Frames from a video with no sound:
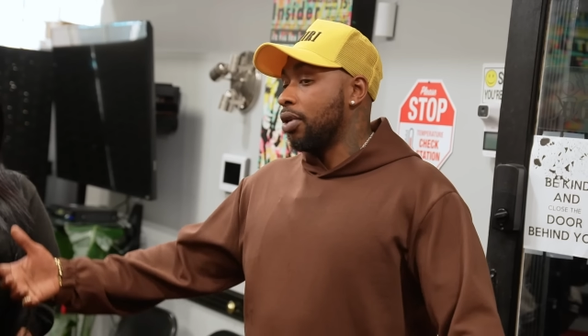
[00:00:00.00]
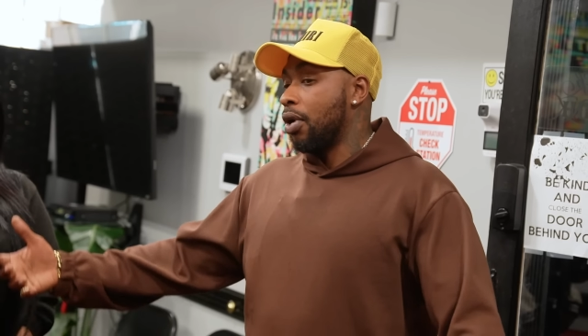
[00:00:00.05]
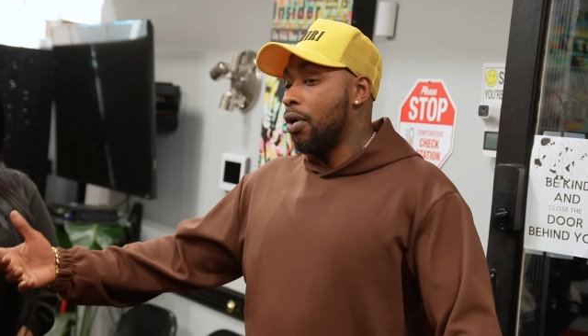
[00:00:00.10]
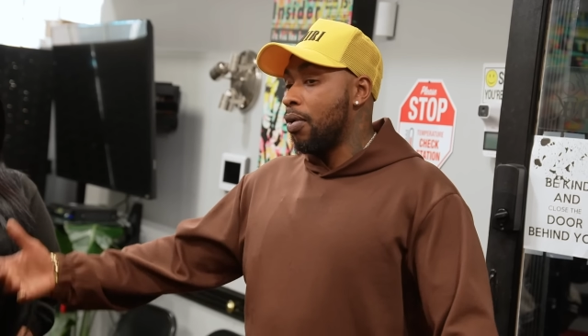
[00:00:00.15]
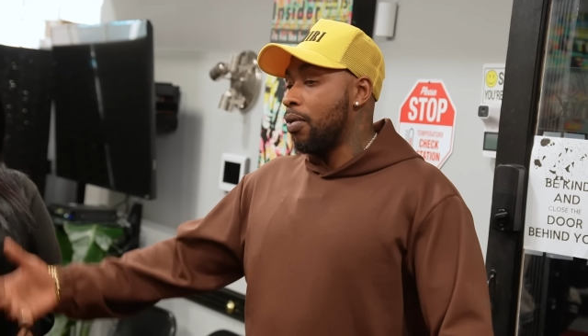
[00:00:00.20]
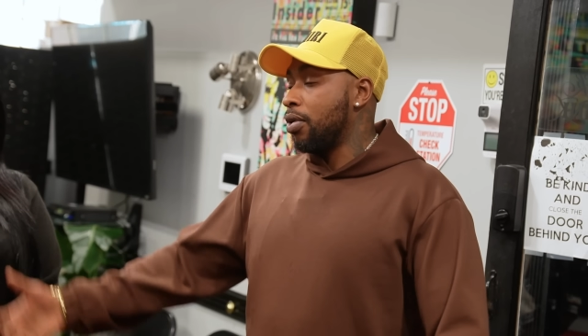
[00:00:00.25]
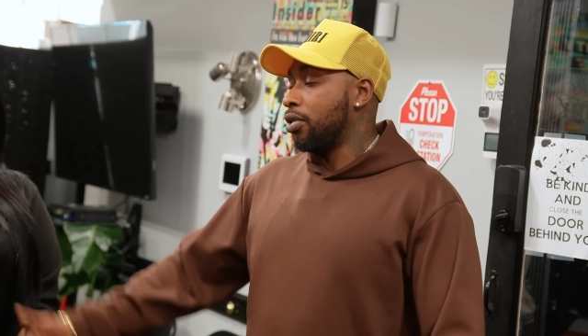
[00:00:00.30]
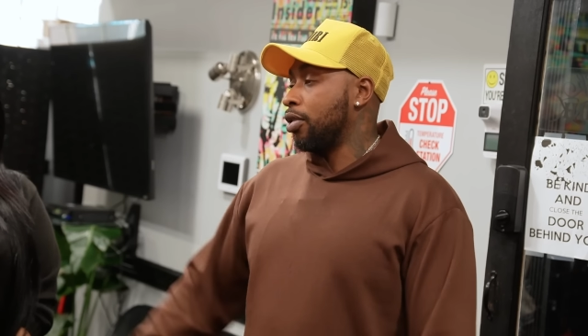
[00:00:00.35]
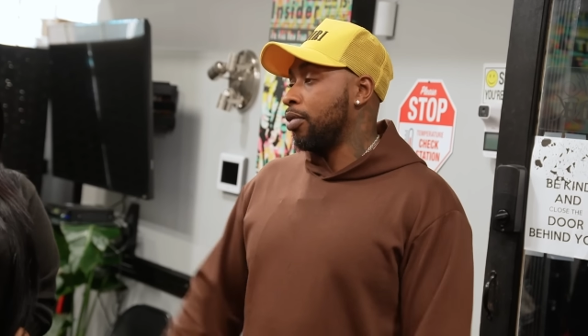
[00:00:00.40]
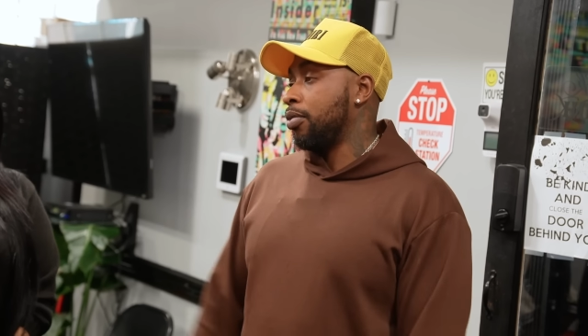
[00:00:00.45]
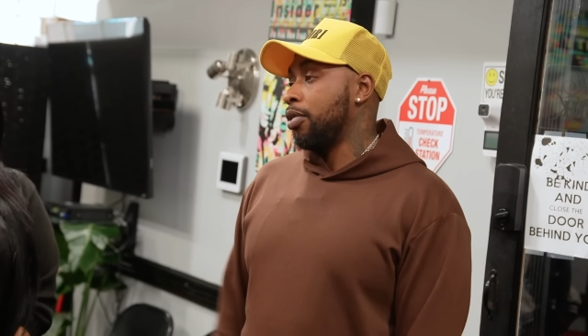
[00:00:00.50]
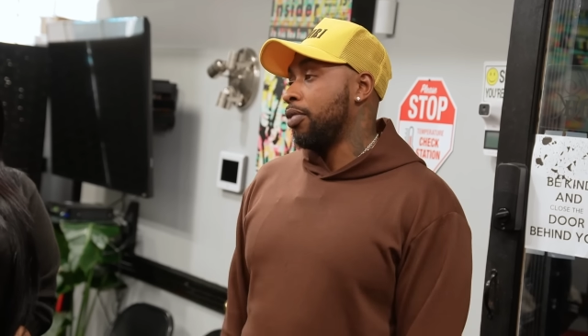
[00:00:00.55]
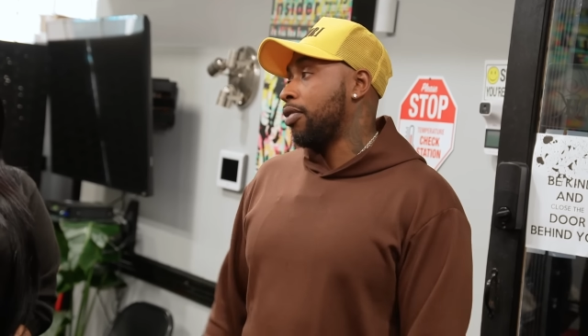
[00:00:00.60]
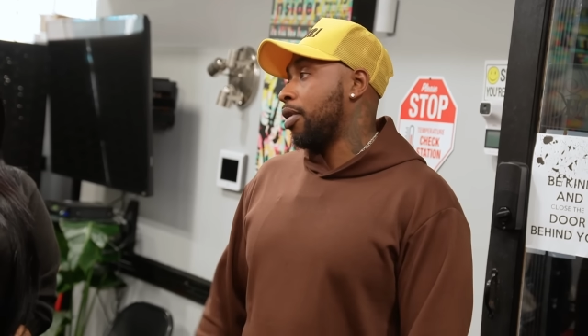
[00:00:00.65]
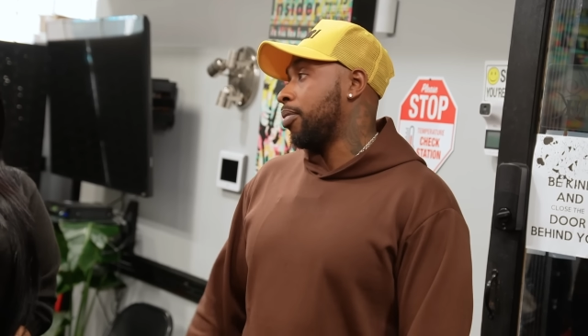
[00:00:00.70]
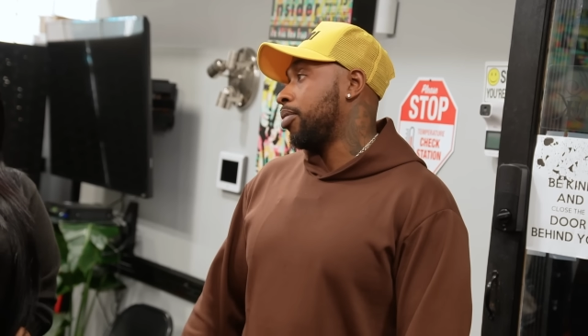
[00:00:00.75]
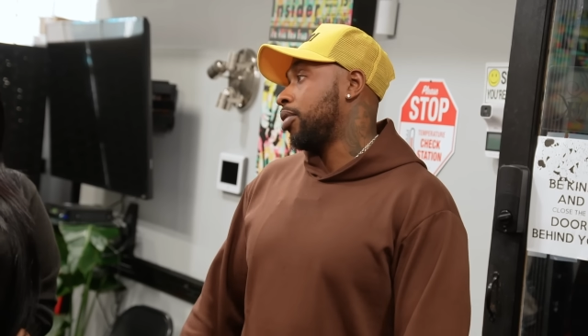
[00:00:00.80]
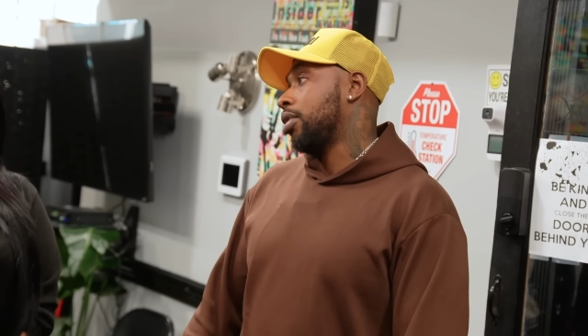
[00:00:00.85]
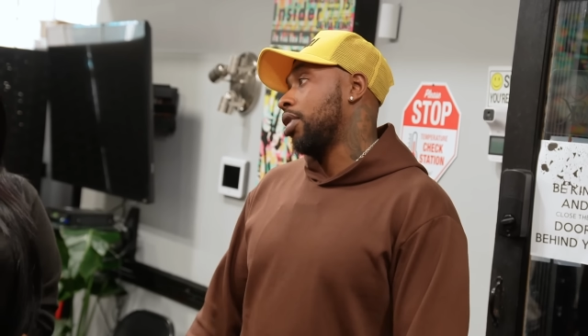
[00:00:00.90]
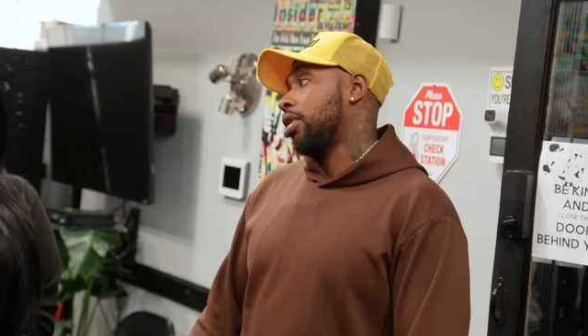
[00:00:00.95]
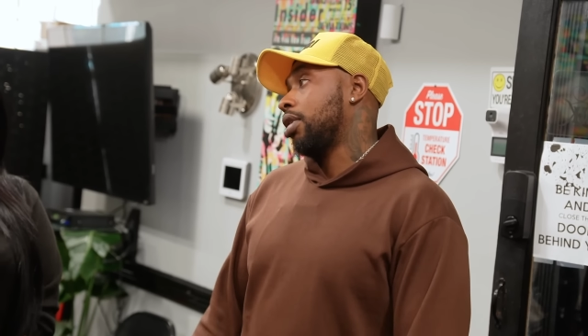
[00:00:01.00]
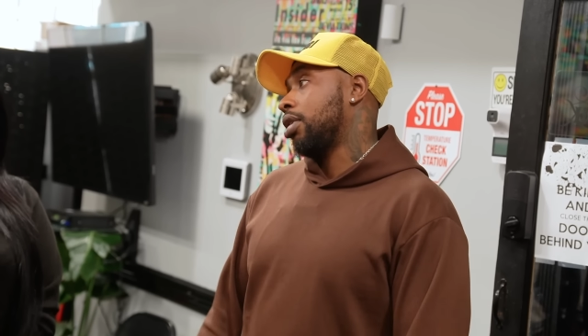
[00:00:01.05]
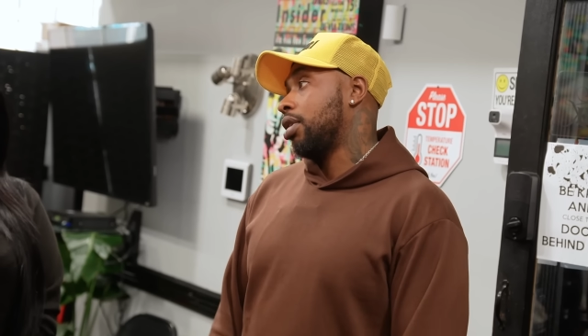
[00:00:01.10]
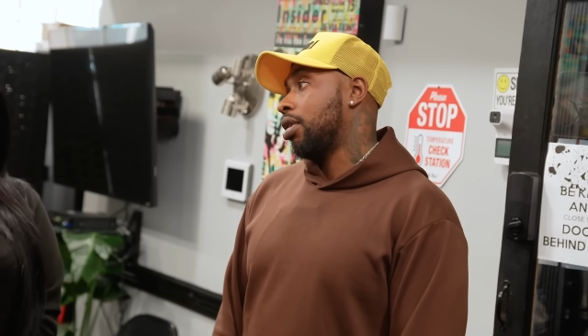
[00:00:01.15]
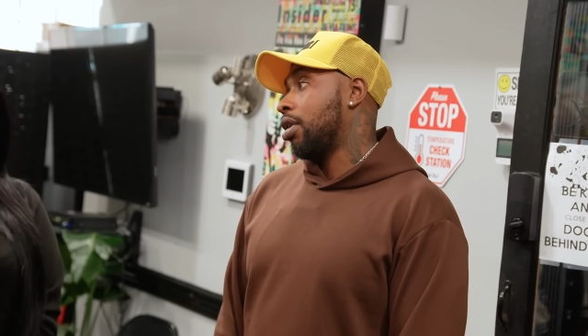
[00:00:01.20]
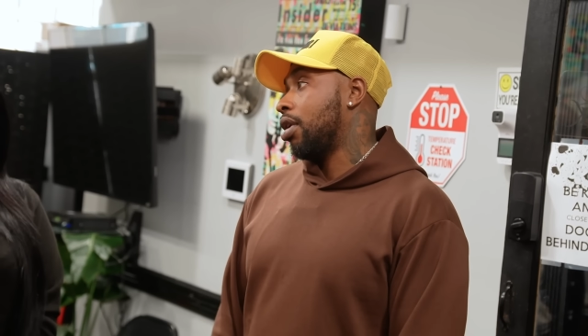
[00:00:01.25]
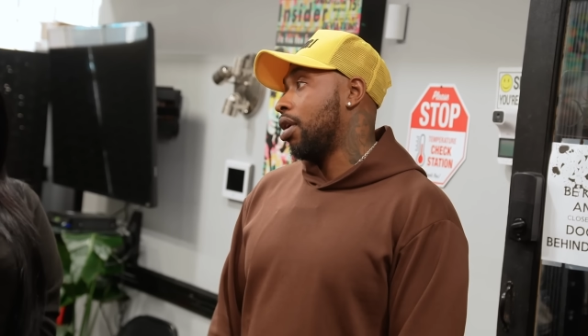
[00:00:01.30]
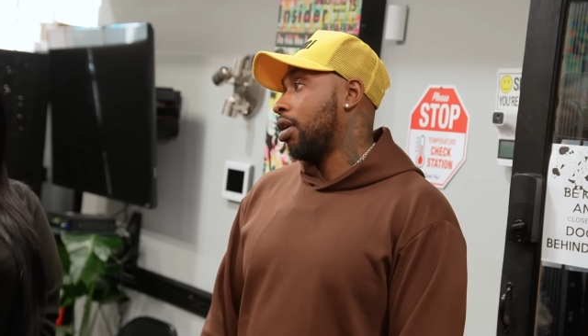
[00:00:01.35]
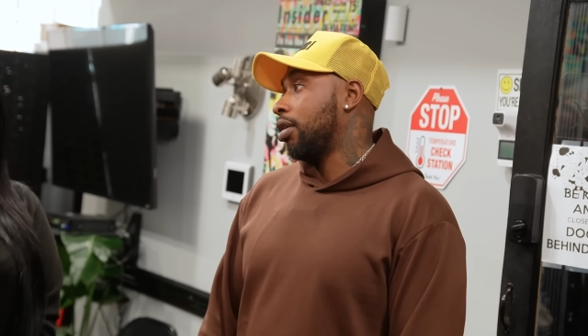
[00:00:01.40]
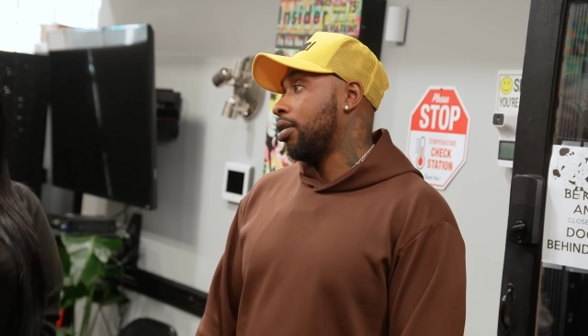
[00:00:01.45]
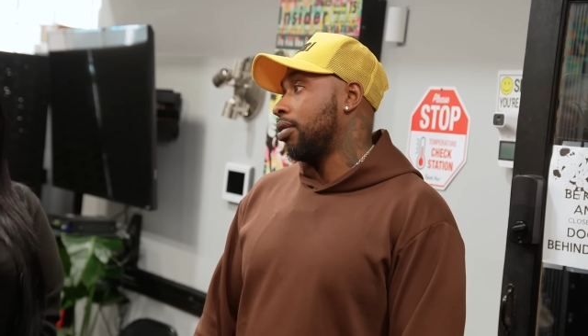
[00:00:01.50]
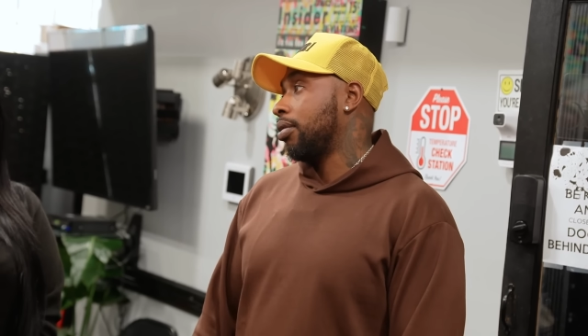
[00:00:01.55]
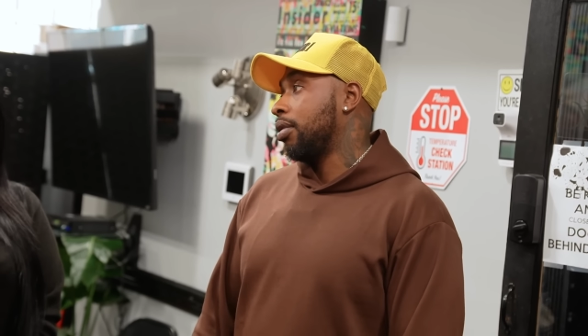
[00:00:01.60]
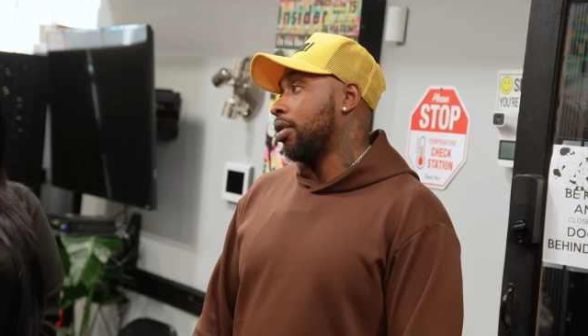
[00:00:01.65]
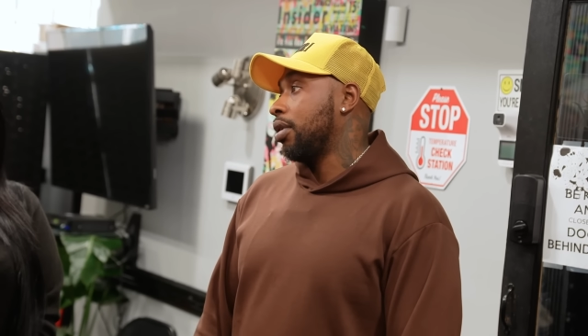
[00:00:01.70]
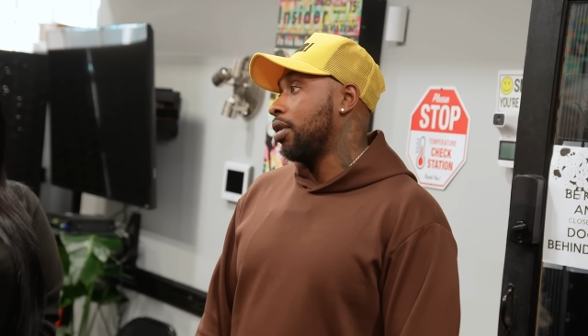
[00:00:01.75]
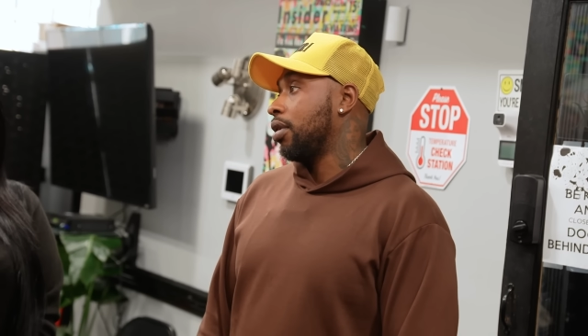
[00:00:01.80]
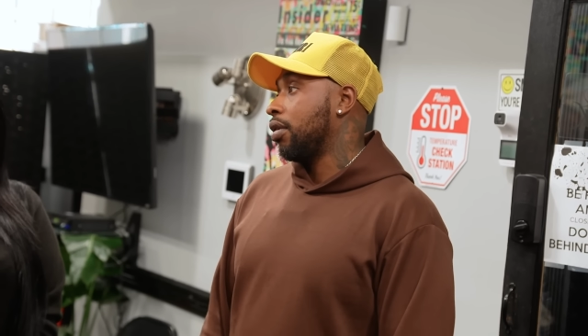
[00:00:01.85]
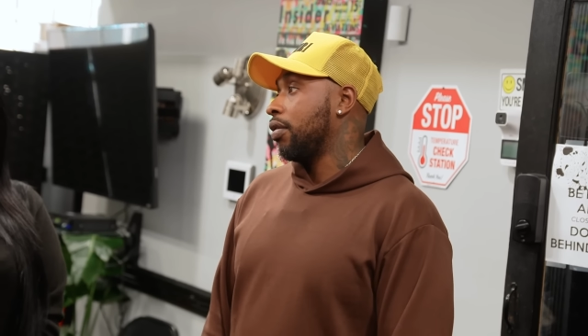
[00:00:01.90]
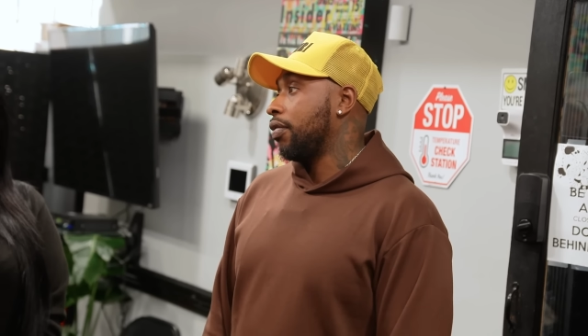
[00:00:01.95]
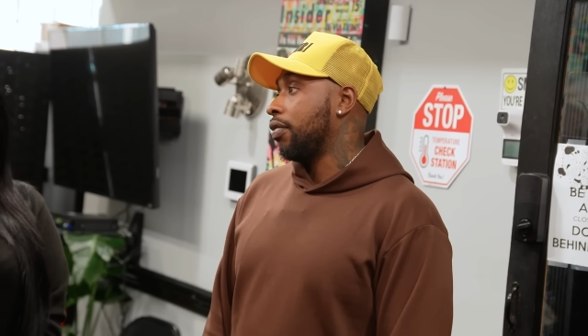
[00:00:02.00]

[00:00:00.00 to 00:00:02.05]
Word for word: always gonna be represented in Harlem. Yeah,